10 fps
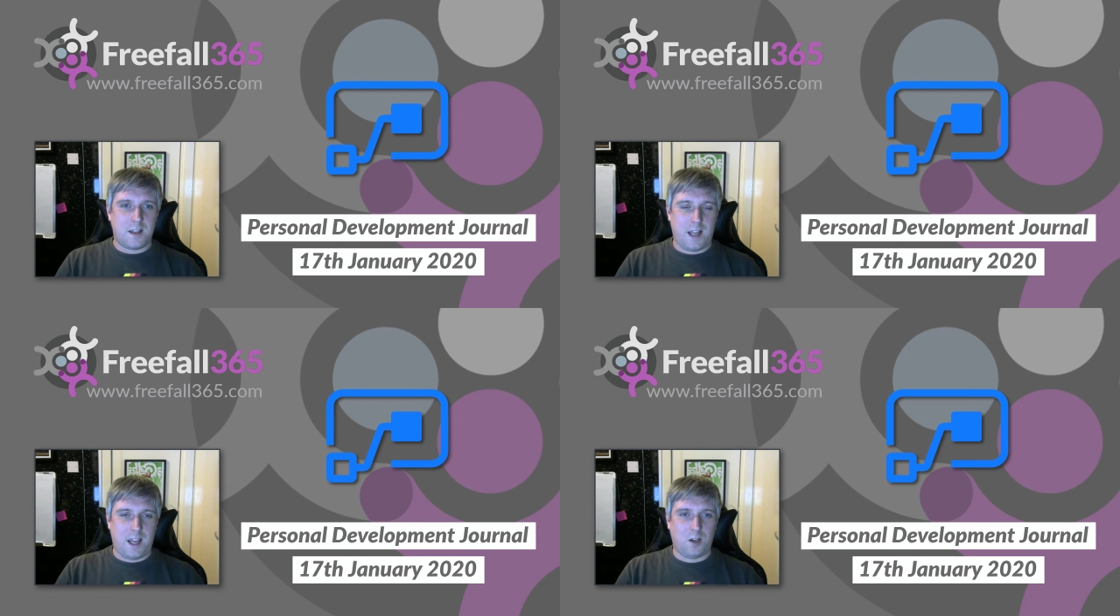
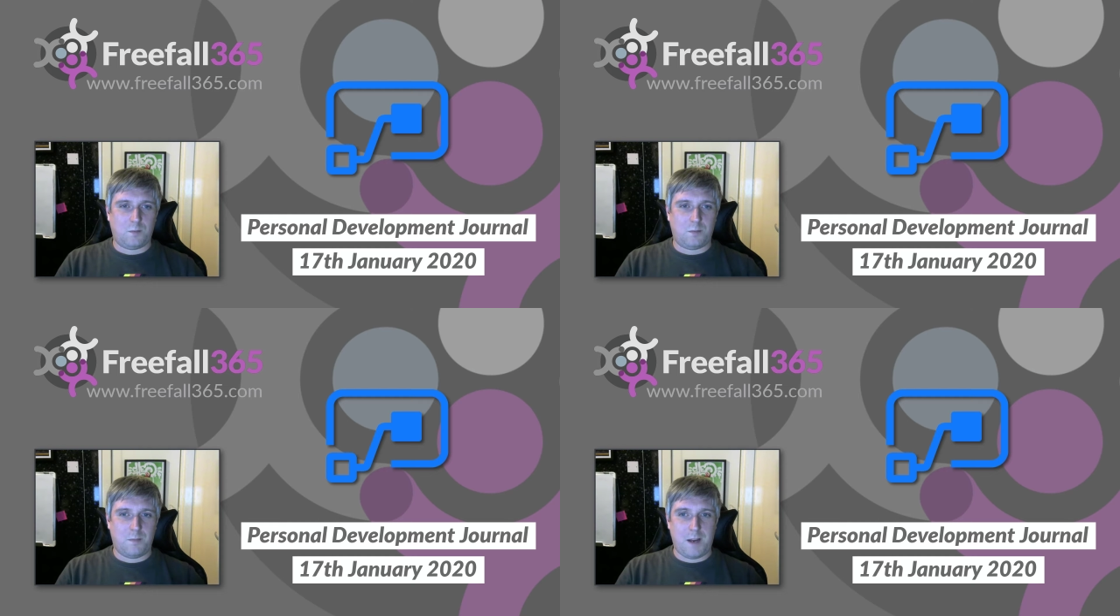to
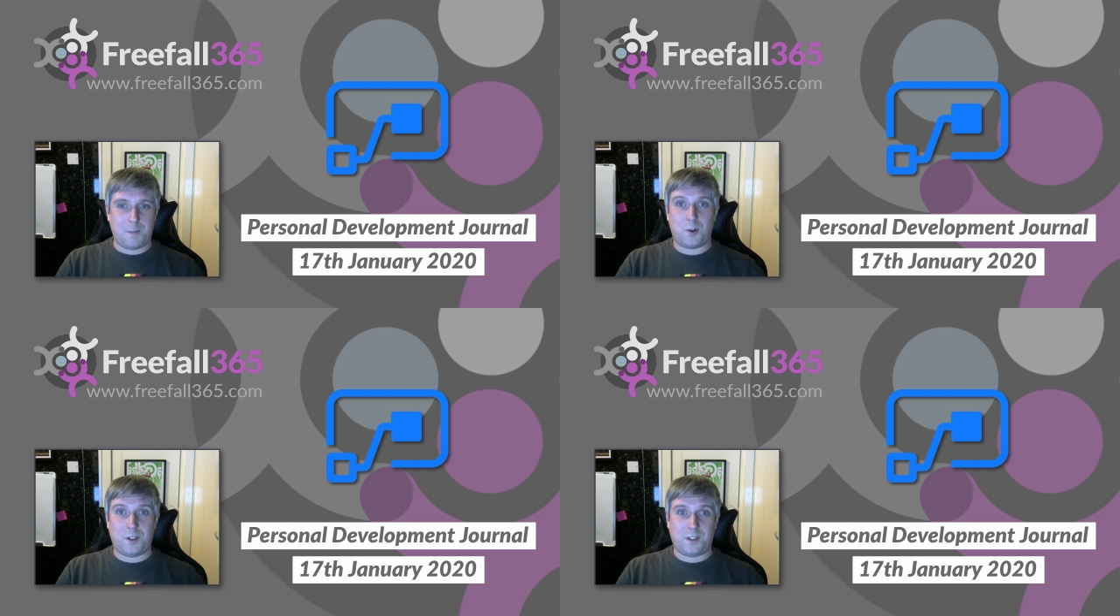help my
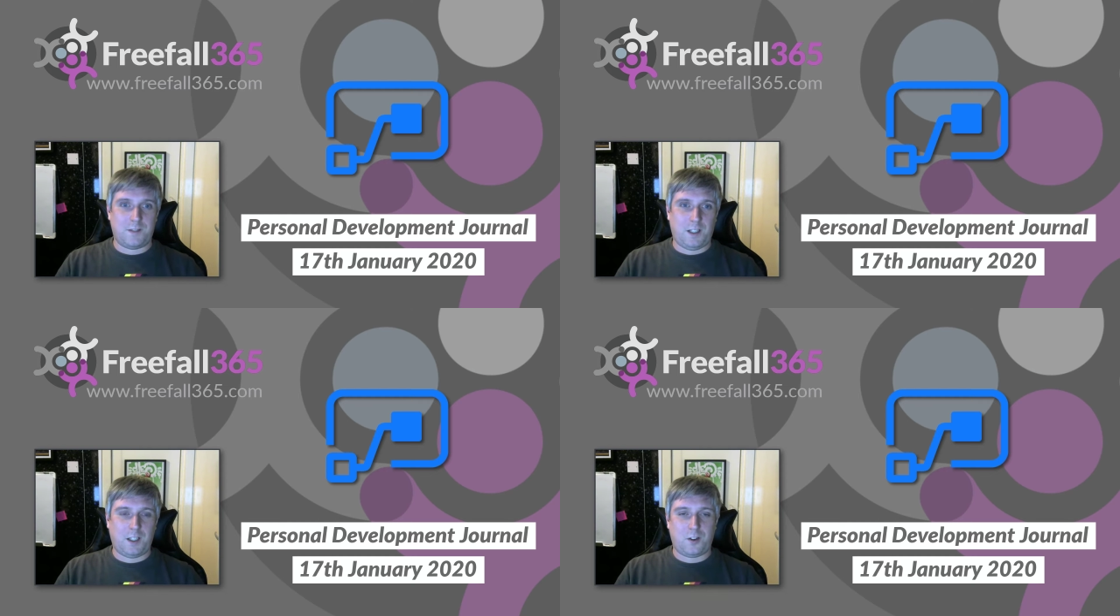
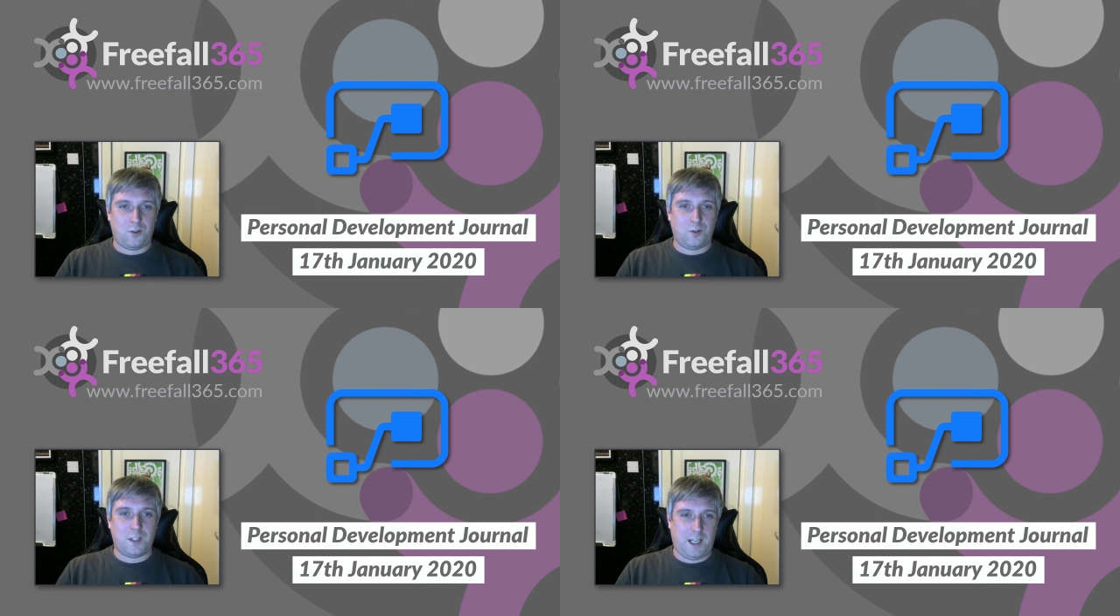productivity
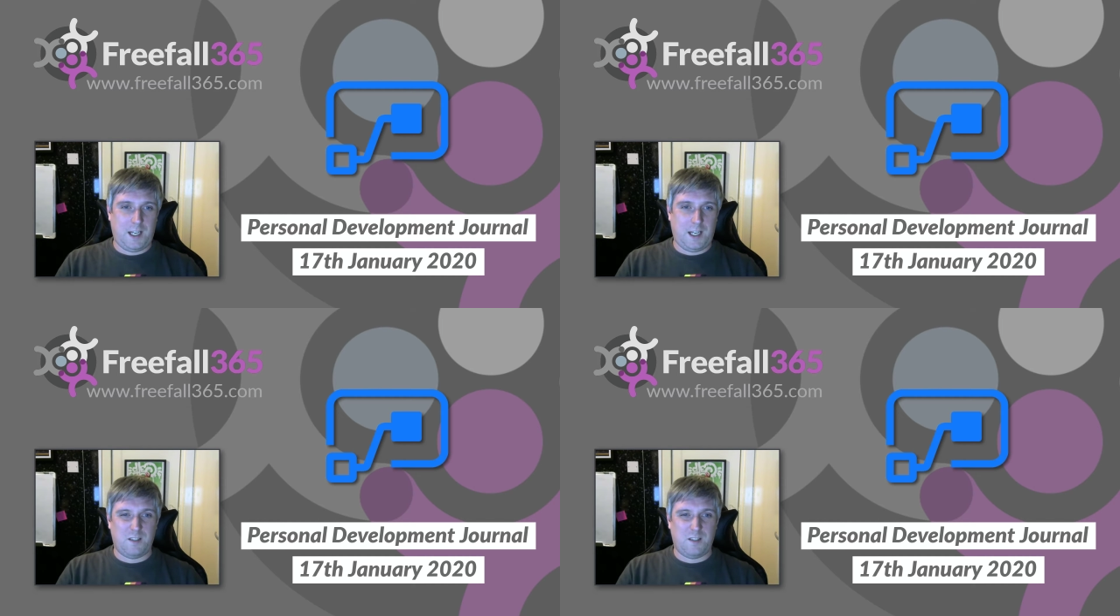through the day,